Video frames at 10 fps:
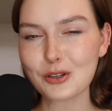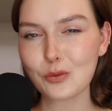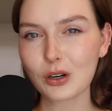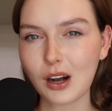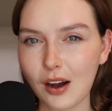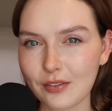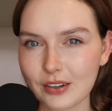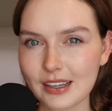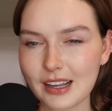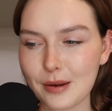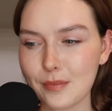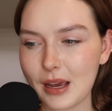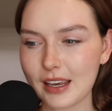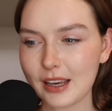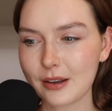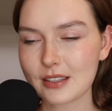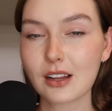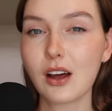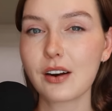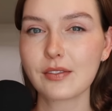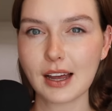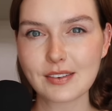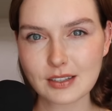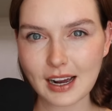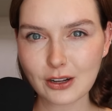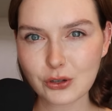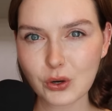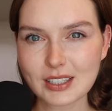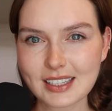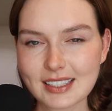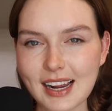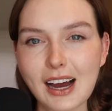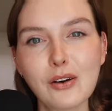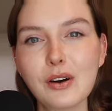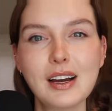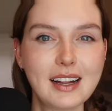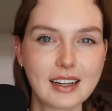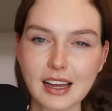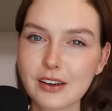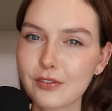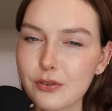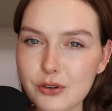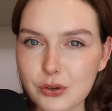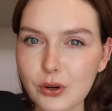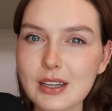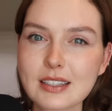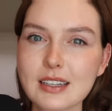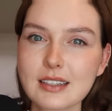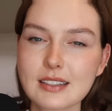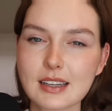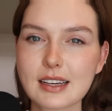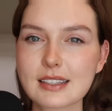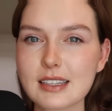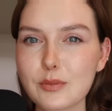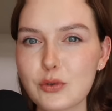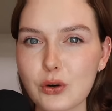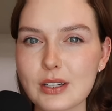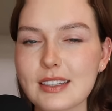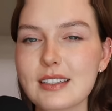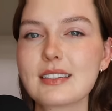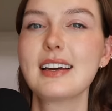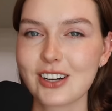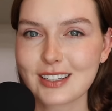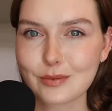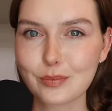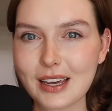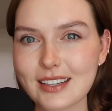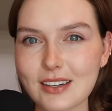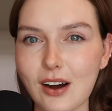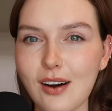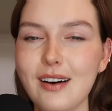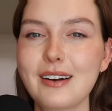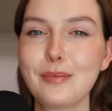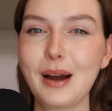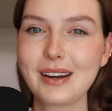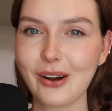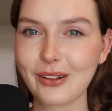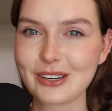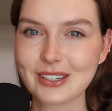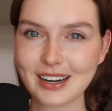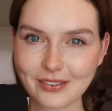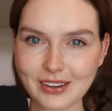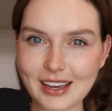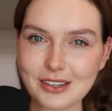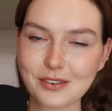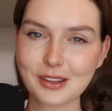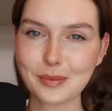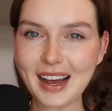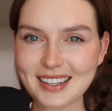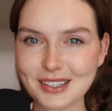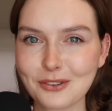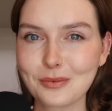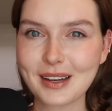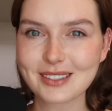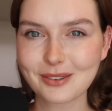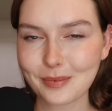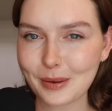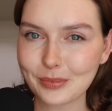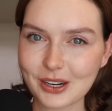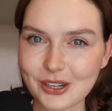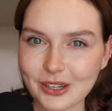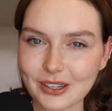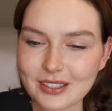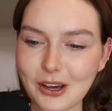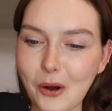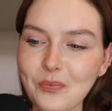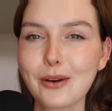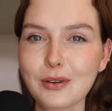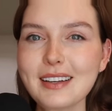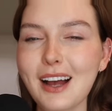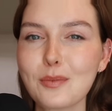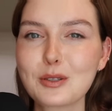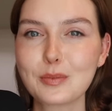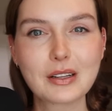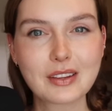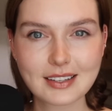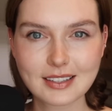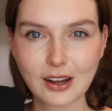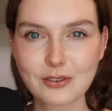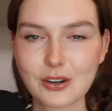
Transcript: much more confident in making a lot of lifestyle choices now like food choices, like sleep choices, just based on my knowledge that I've gained over the past several months with my blood sugar. So it really helps build that self